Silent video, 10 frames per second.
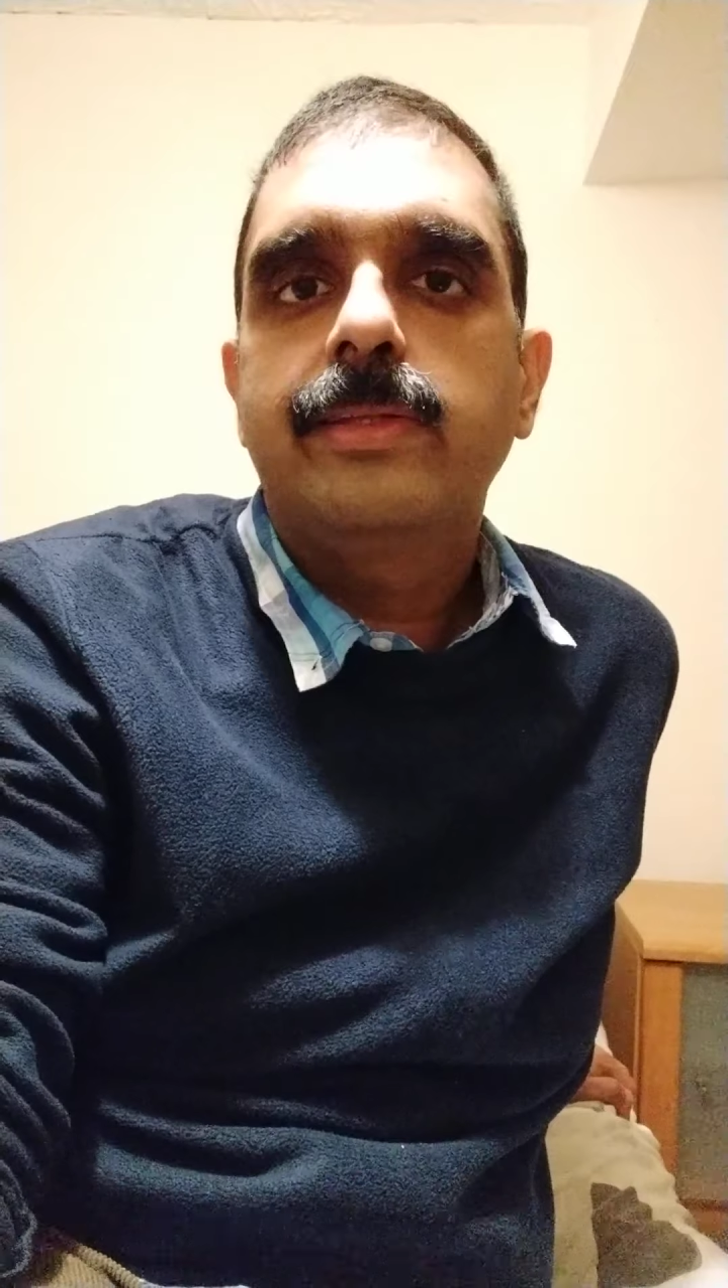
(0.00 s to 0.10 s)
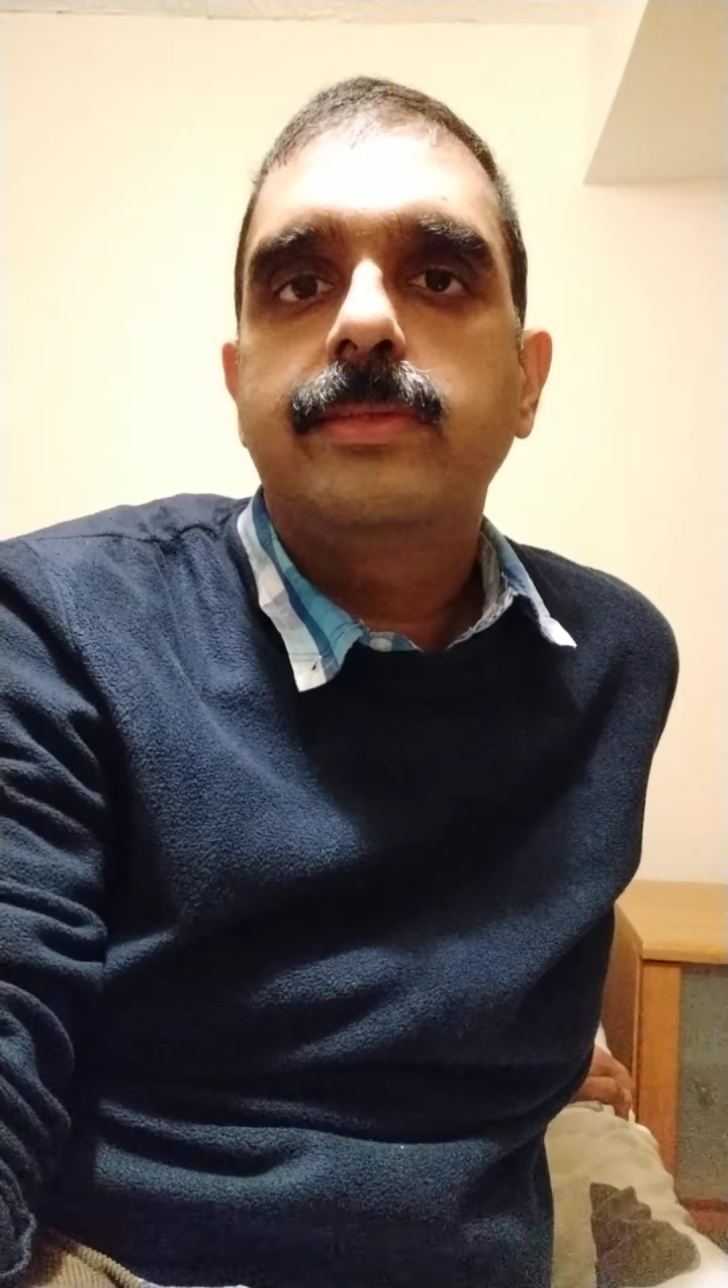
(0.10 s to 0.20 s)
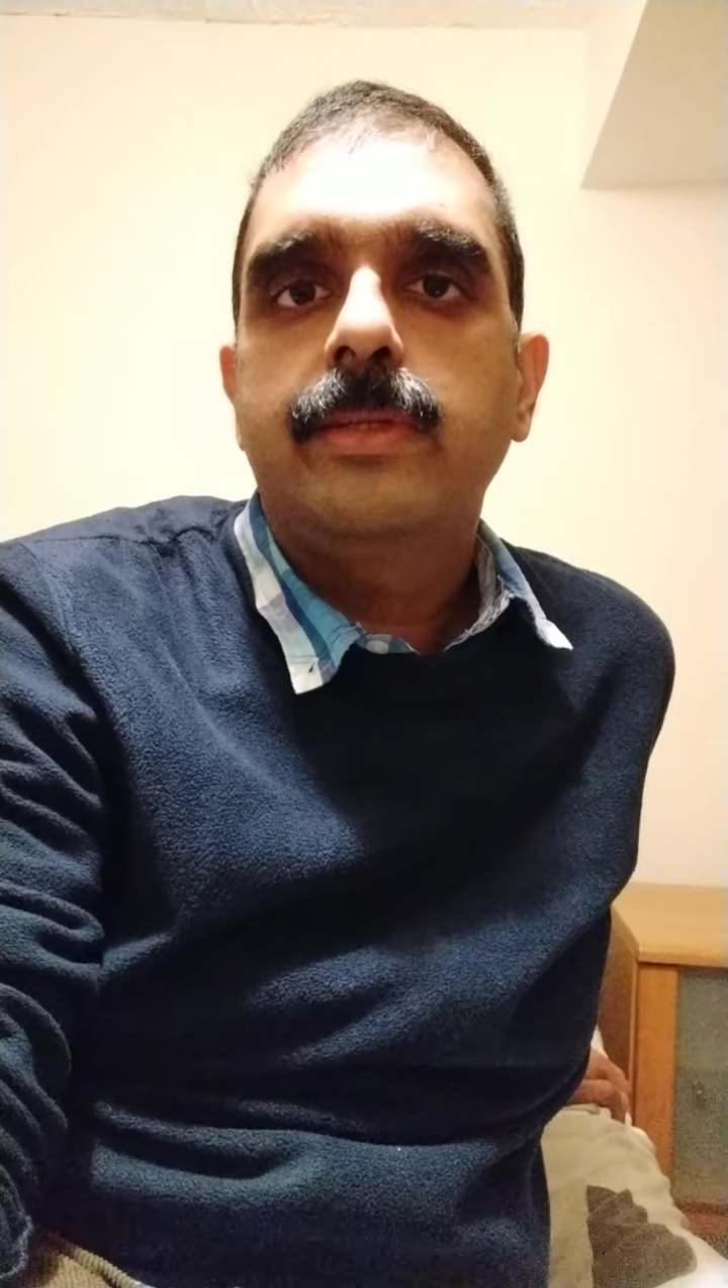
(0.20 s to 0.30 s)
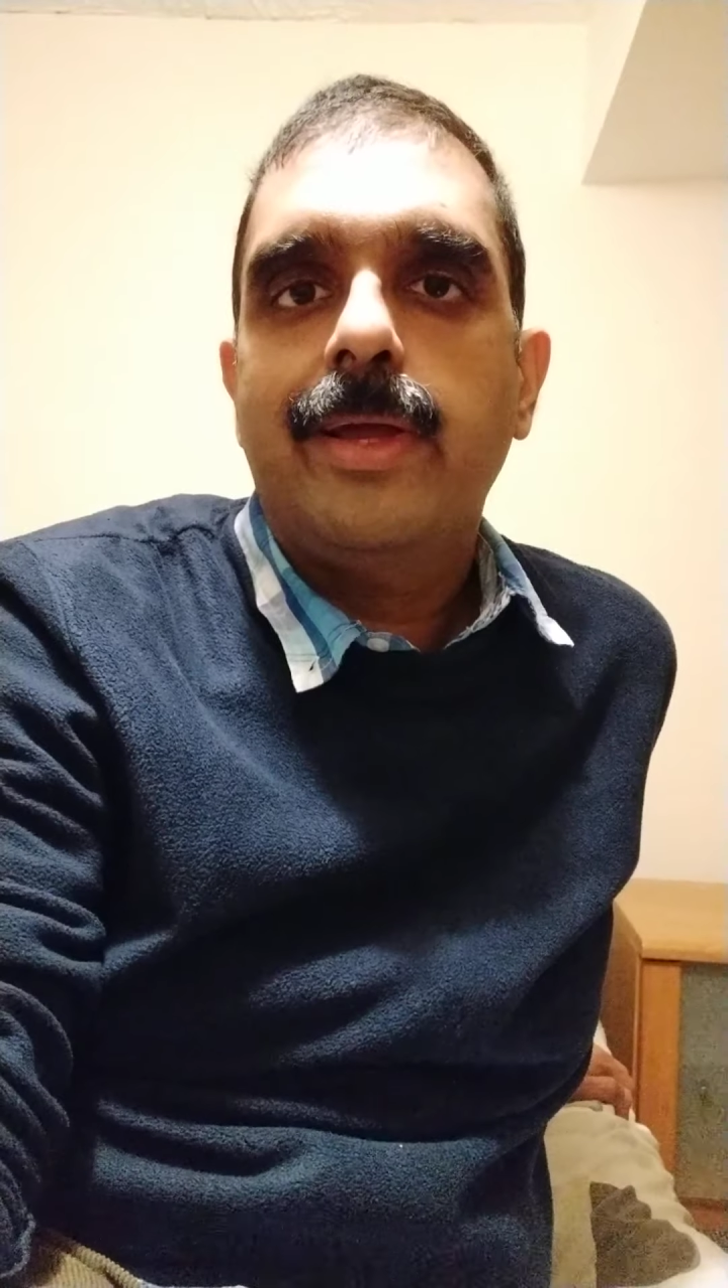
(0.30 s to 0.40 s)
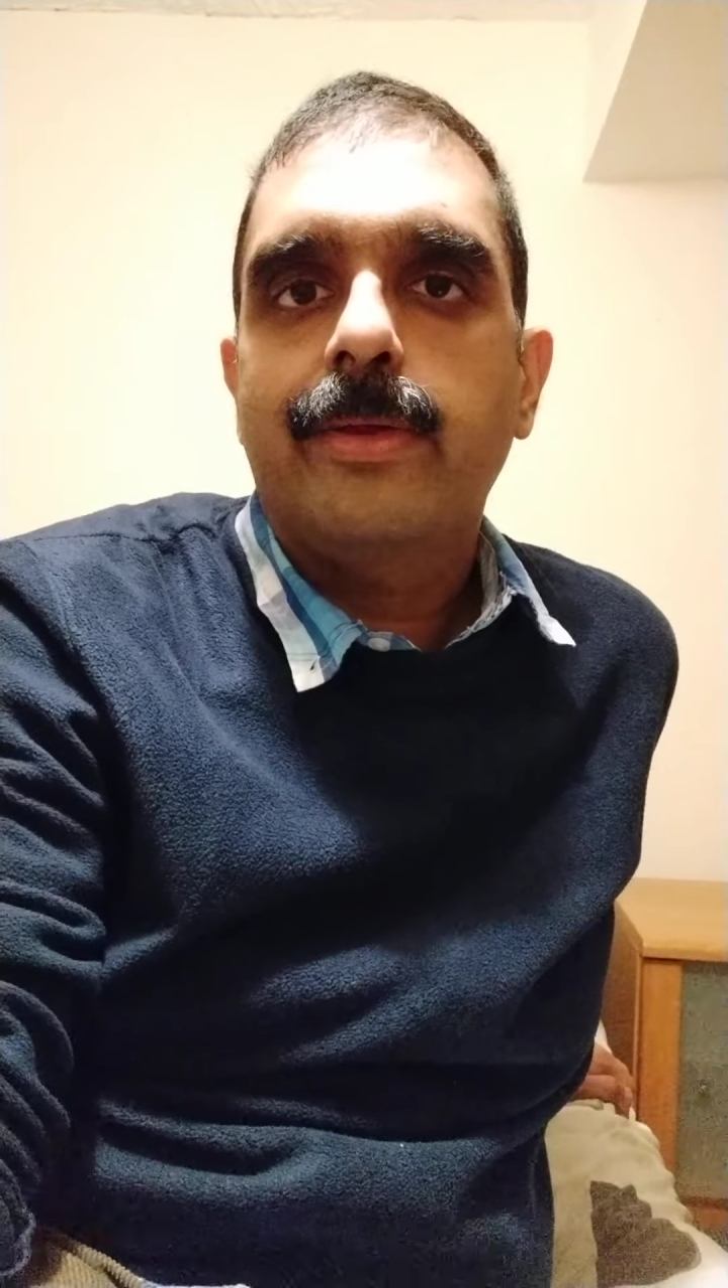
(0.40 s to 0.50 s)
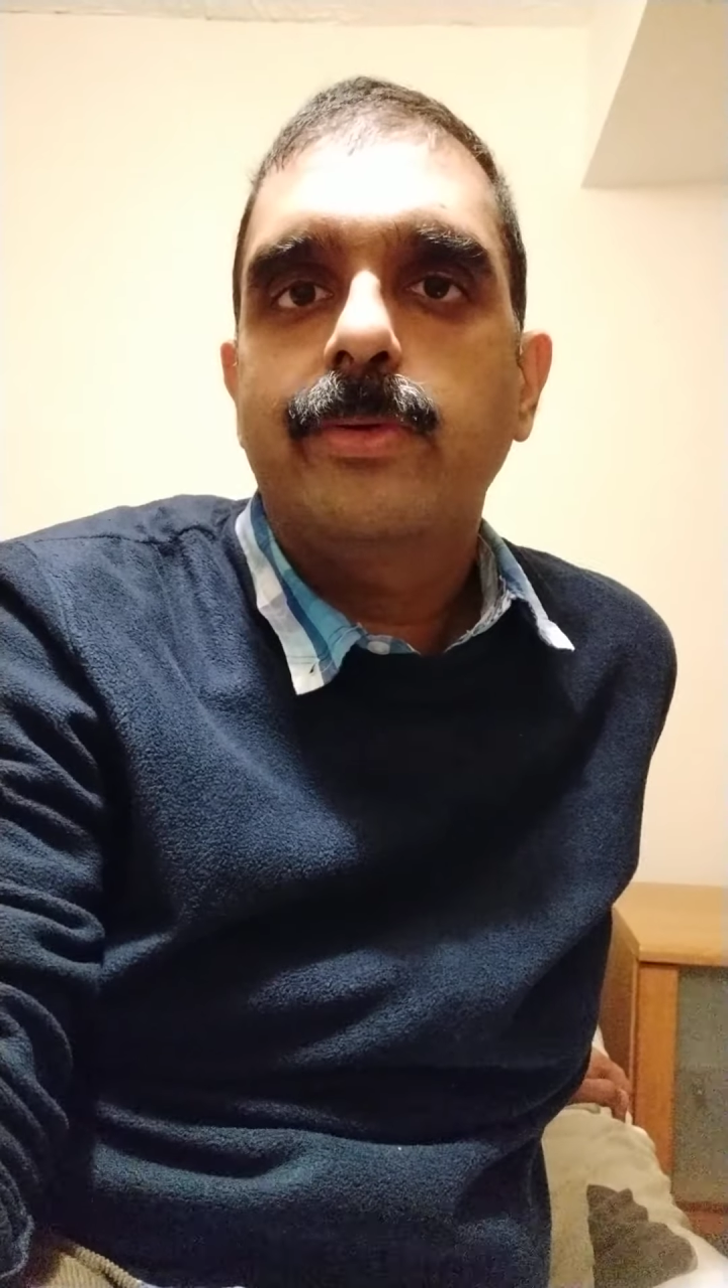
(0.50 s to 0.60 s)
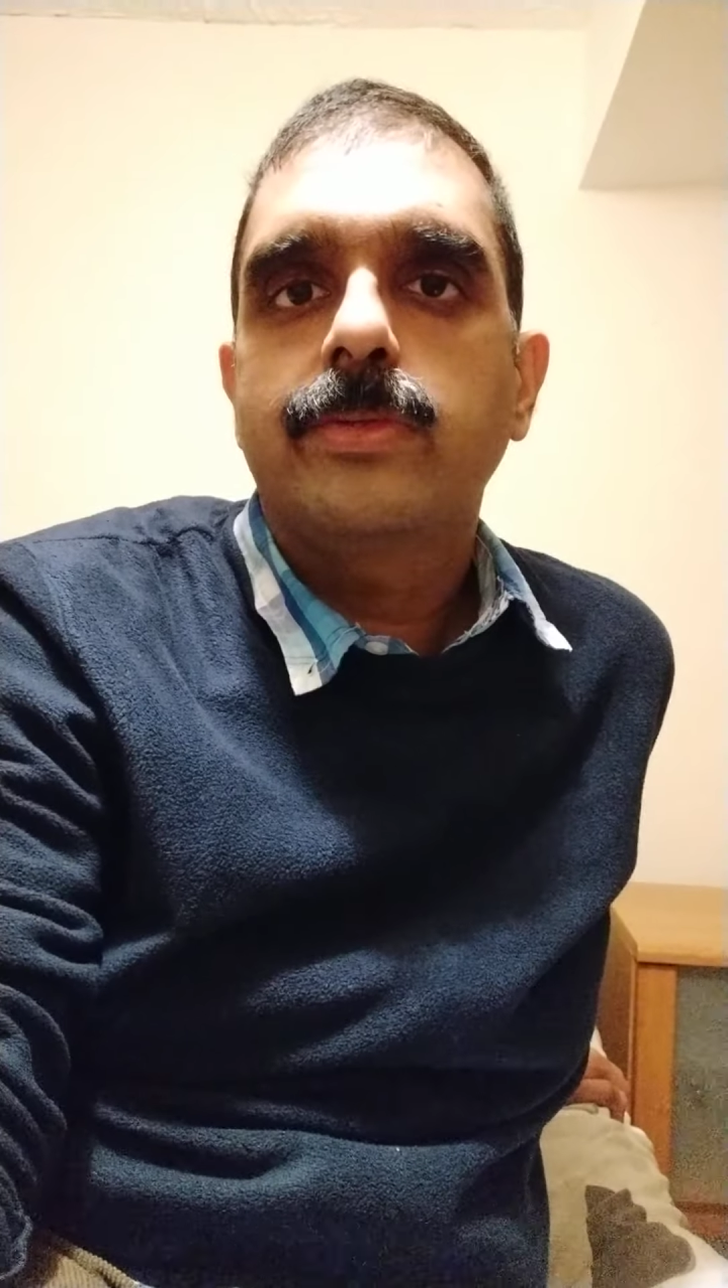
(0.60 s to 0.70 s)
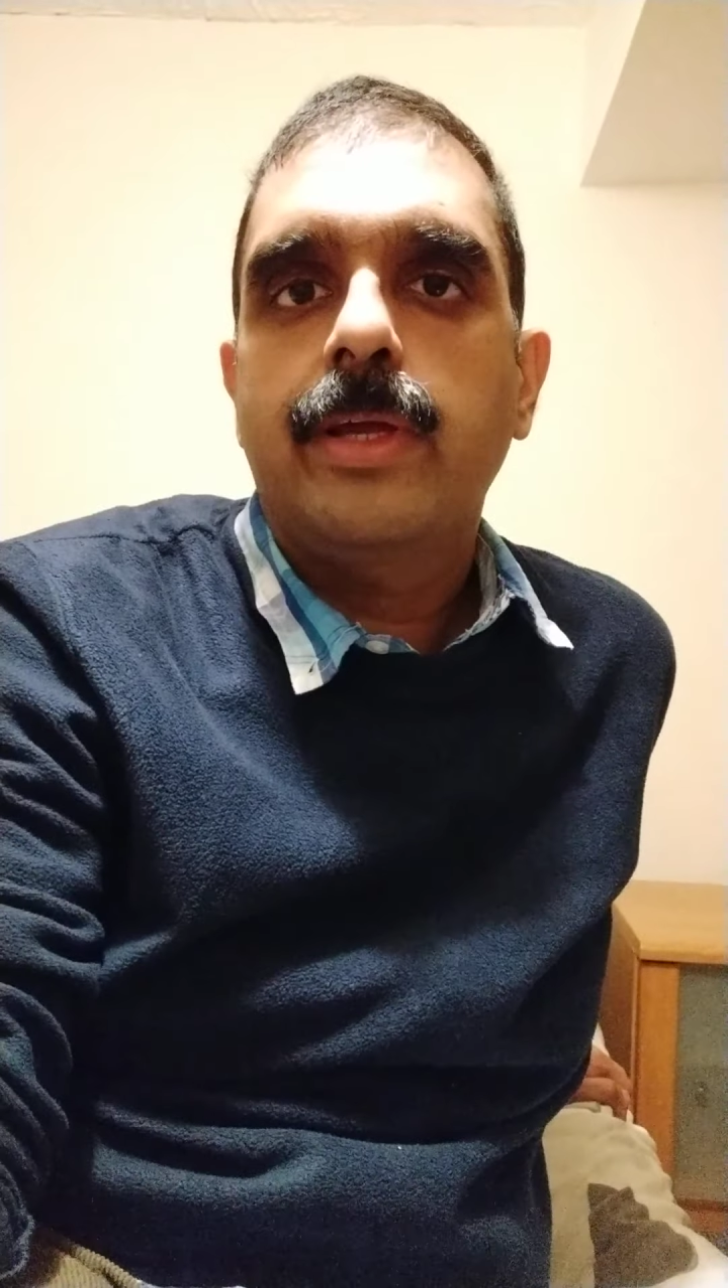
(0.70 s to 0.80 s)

scenarios